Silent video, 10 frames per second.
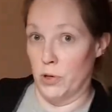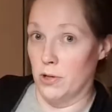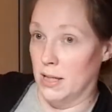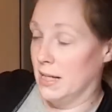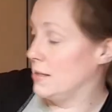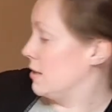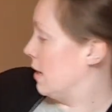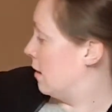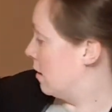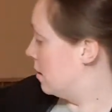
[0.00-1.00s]
perlite
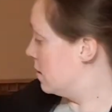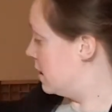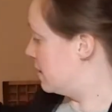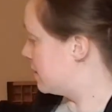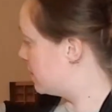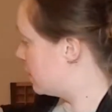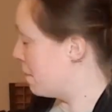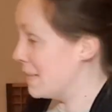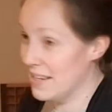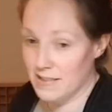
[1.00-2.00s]
in this
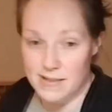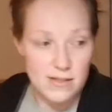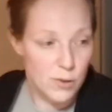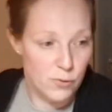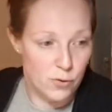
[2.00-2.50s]
mix